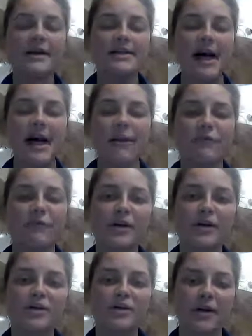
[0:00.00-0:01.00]
time from
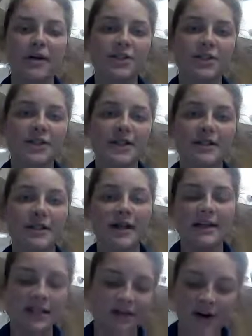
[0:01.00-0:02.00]
your instruction
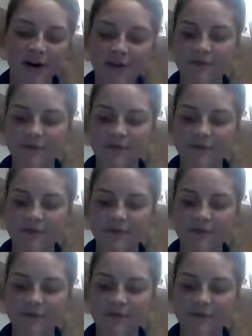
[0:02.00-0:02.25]
that is very